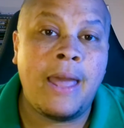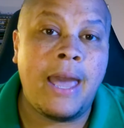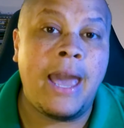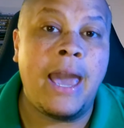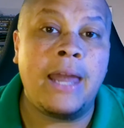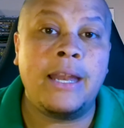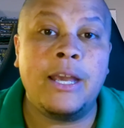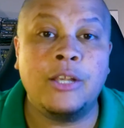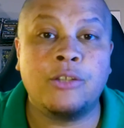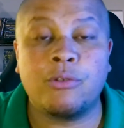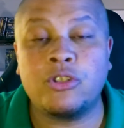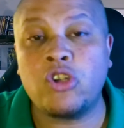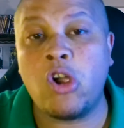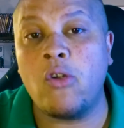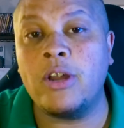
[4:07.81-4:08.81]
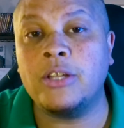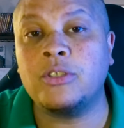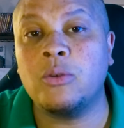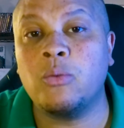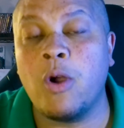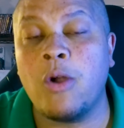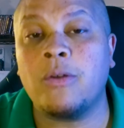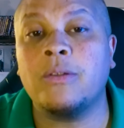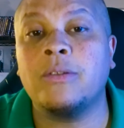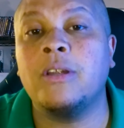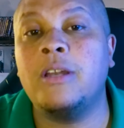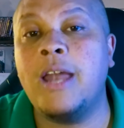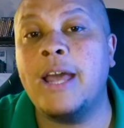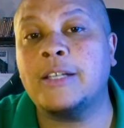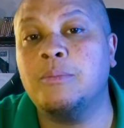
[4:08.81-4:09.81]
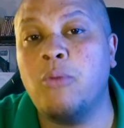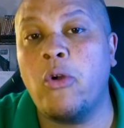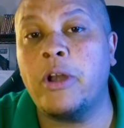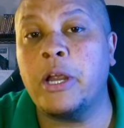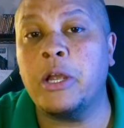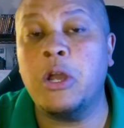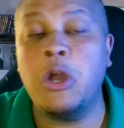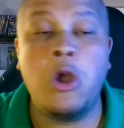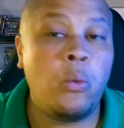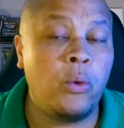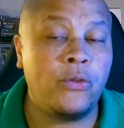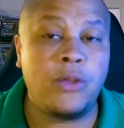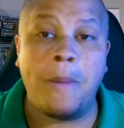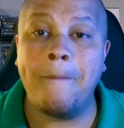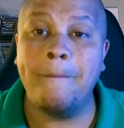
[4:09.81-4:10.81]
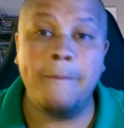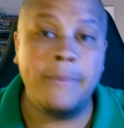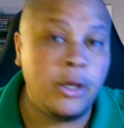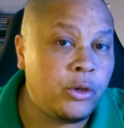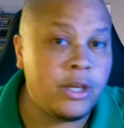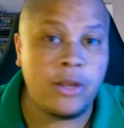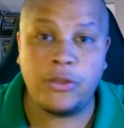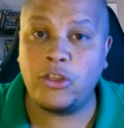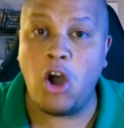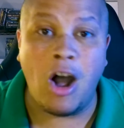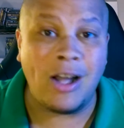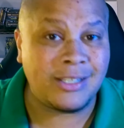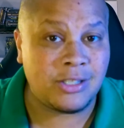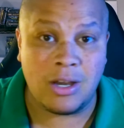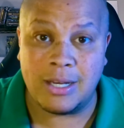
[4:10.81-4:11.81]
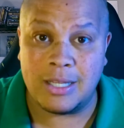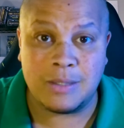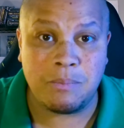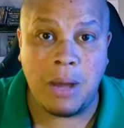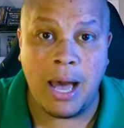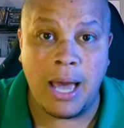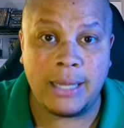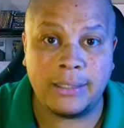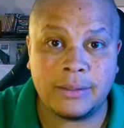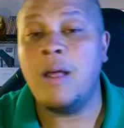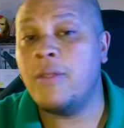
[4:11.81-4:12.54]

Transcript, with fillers: and he's returning to work the next morning with a million thoughts on his mind.